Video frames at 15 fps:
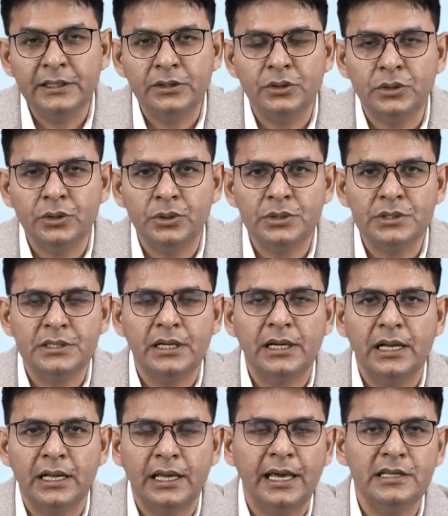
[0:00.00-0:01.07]
the host
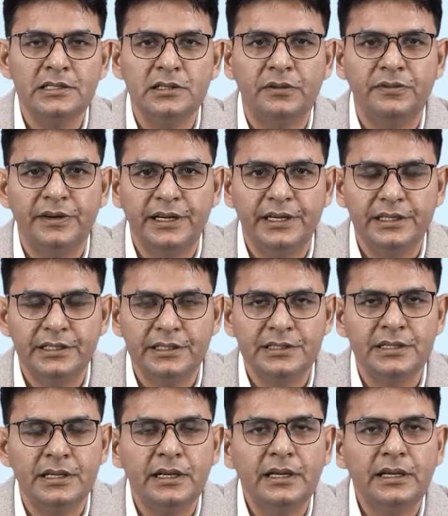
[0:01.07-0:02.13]
against the
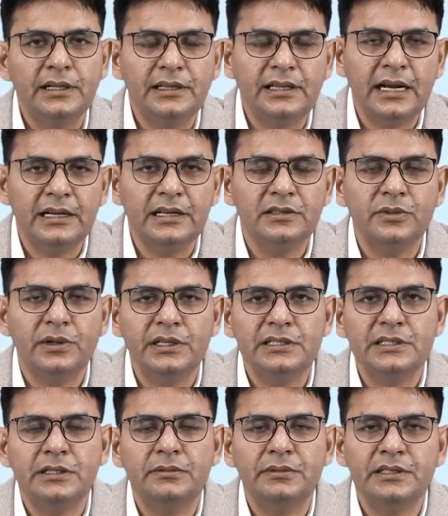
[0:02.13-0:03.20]
offenders. That is what is
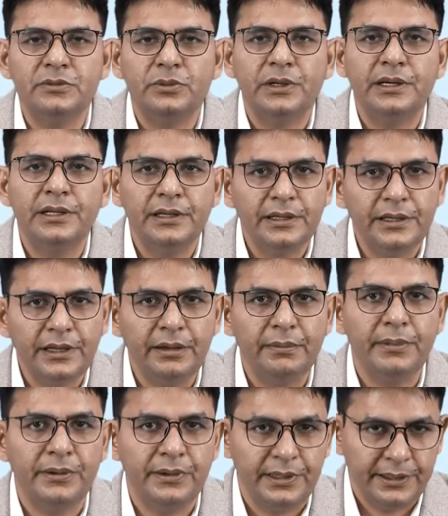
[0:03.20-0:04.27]
termed as what?
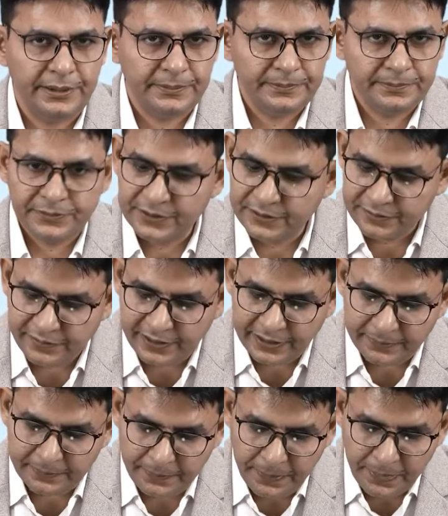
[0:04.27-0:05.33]
Immunity.
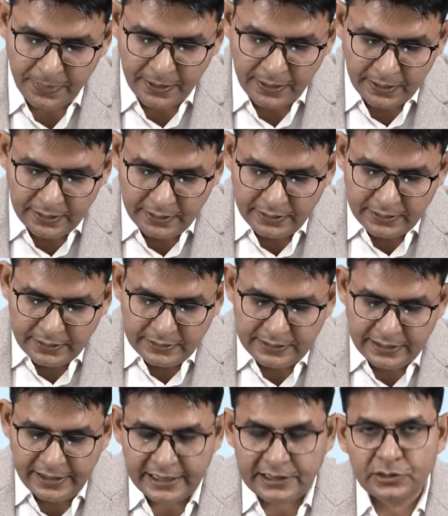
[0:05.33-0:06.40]
Fine.
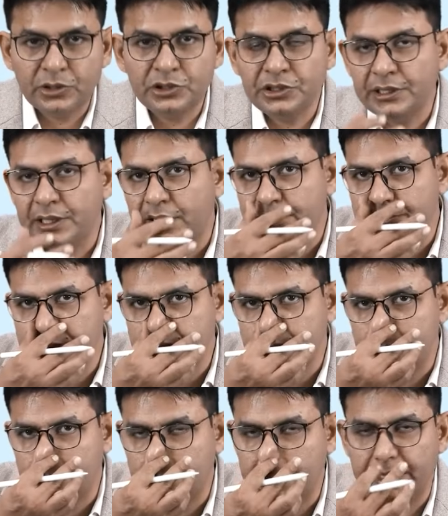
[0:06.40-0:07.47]
The next question comes
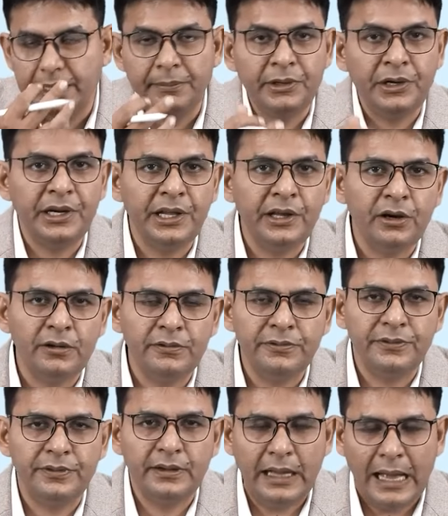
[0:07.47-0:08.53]
that immunity
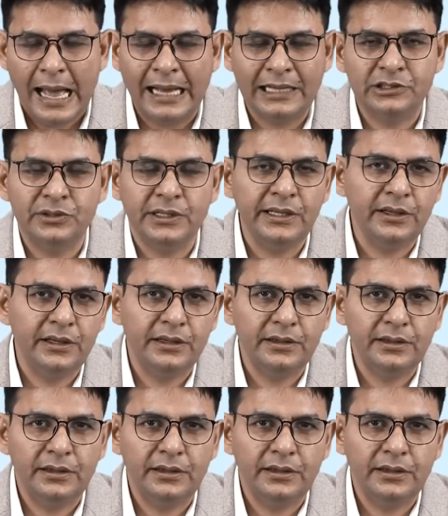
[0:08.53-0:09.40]
of actually